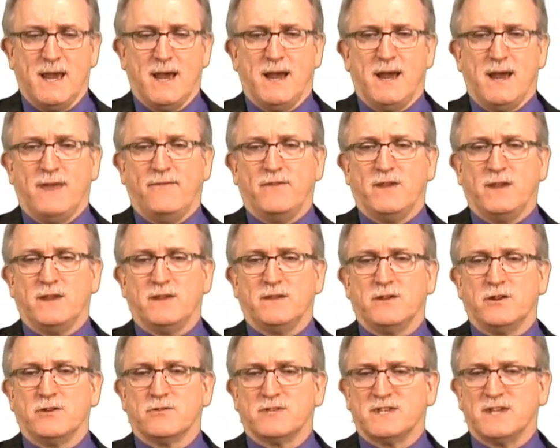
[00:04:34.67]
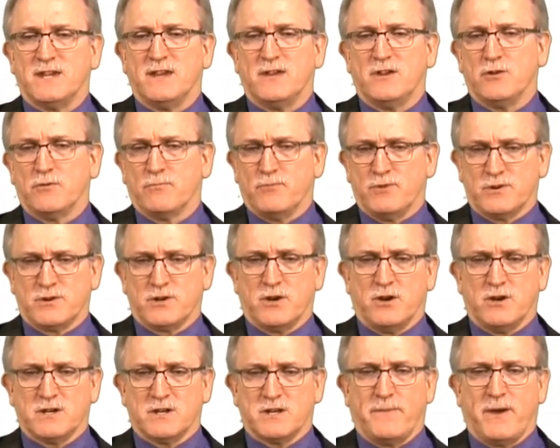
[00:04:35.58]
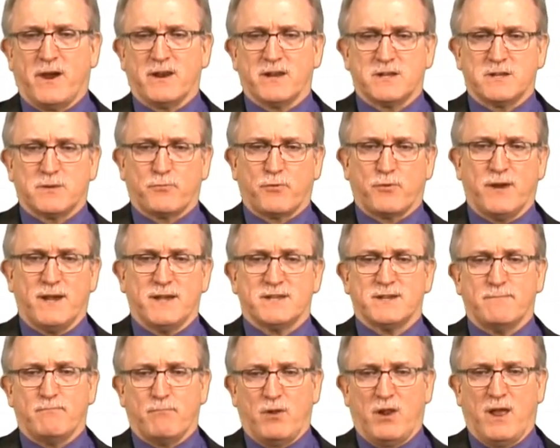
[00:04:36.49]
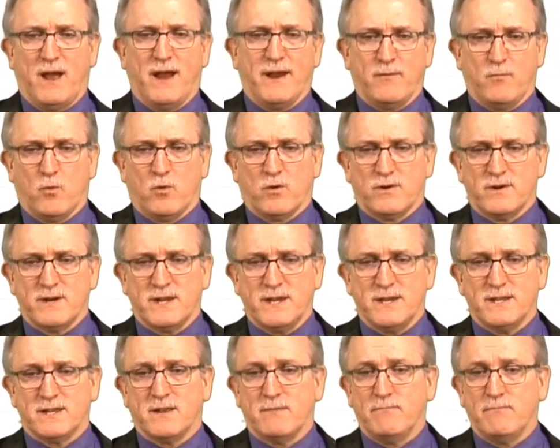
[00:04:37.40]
And you'll see your book talks about express implied warranties.